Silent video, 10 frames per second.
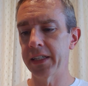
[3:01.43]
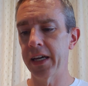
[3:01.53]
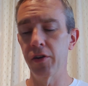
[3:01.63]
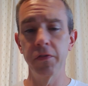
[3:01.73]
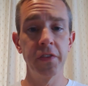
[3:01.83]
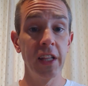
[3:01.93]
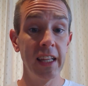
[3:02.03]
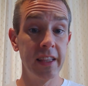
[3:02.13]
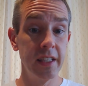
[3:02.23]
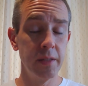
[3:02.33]
I don't feel
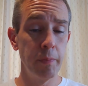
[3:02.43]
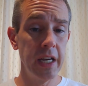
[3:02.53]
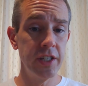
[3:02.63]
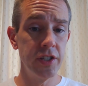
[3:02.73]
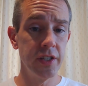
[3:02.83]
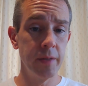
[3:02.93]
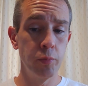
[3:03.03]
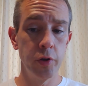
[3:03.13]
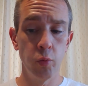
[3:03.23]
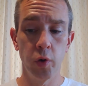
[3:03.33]
like this matches up
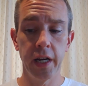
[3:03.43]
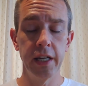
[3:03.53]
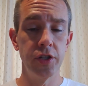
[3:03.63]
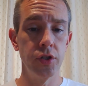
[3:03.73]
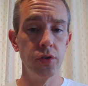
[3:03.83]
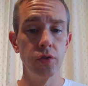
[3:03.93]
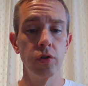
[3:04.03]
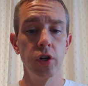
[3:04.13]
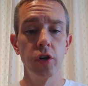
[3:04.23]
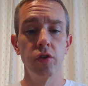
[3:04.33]
with what I do
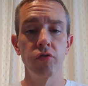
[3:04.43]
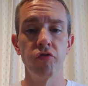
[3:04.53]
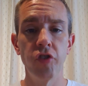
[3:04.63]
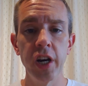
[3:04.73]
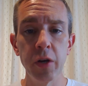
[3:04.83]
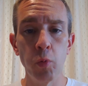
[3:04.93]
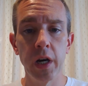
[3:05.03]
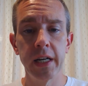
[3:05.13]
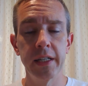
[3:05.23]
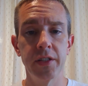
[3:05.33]

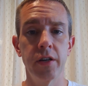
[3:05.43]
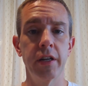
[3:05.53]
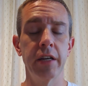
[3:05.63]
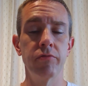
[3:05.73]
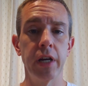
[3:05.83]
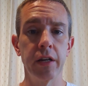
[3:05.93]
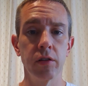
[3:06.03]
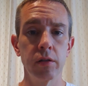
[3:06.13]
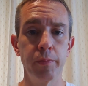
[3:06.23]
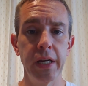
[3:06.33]
running-wise on a
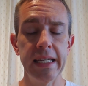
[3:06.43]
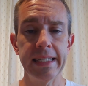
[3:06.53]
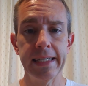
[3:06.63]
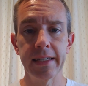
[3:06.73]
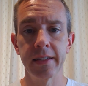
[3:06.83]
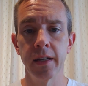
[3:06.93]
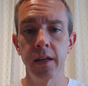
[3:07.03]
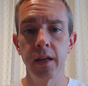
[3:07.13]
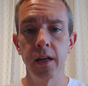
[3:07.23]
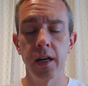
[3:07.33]
regular basis.
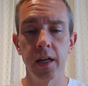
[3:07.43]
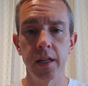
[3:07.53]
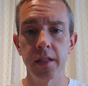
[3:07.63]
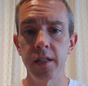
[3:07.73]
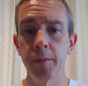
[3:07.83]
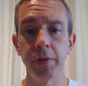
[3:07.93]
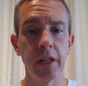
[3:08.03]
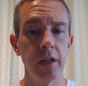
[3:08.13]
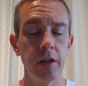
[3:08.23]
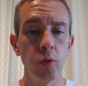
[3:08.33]

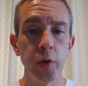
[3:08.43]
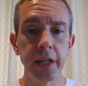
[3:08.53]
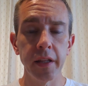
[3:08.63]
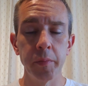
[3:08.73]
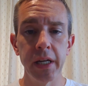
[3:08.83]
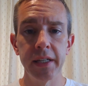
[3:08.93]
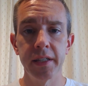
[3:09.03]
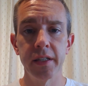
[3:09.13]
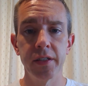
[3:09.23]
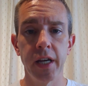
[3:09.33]
Typically on a weekly
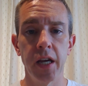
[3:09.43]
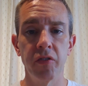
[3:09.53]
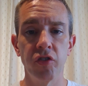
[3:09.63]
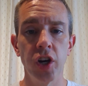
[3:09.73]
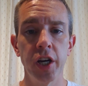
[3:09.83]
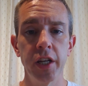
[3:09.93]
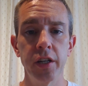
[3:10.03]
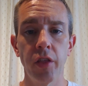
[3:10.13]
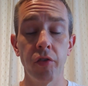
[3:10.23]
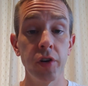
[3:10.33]
basis, I
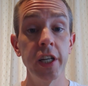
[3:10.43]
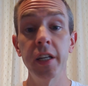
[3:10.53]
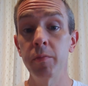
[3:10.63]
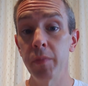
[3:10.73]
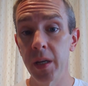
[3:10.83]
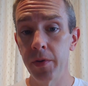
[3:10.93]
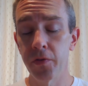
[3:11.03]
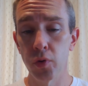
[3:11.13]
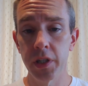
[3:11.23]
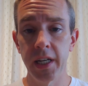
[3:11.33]
run 3, maybe
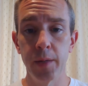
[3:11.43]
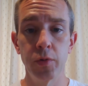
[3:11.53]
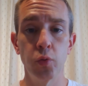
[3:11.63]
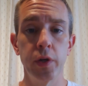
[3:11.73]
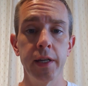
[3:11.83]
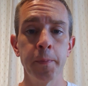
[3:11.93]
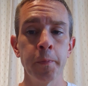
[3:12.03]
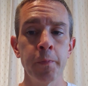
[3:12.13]
4 times a week,